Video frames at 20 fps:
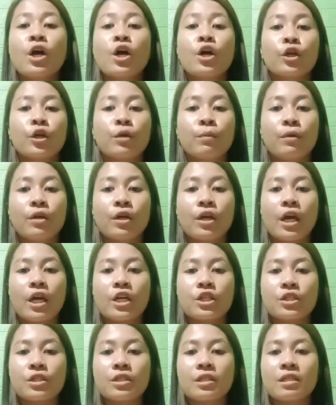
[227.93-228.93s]

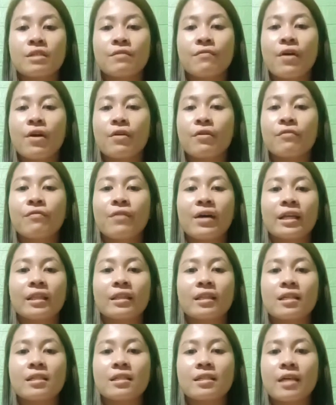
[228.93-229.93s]
Communication is very
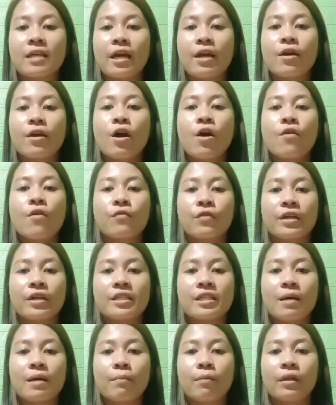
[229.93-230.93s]
vital, say, for
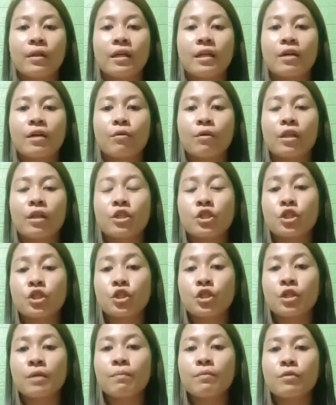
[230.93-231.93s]
example, in a
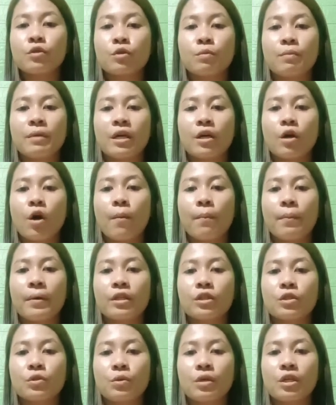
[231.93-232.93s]
relationship, to be
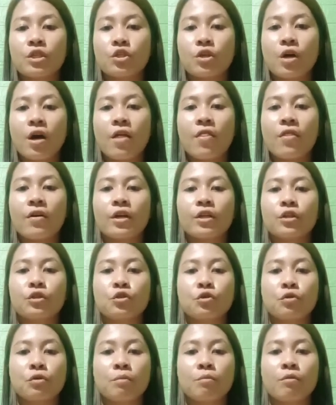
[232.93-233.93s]
open to each other and
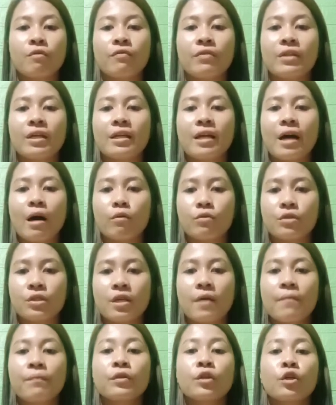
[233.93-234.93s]
to remove the doubts.
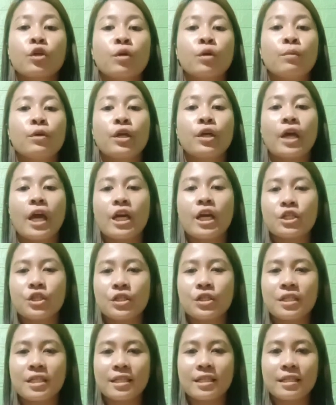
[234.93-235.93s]

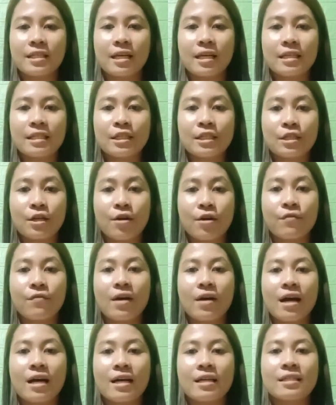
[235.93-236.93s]
Communications is serve
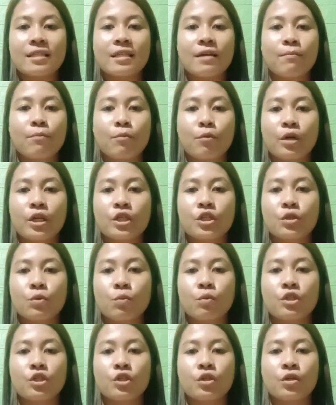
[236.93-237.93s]
as a bridge
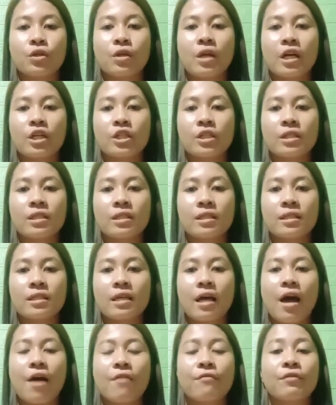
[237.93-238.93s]
which connects
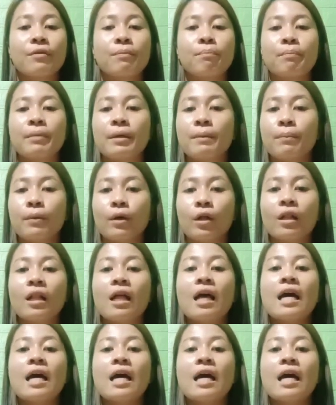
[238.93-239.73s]
every people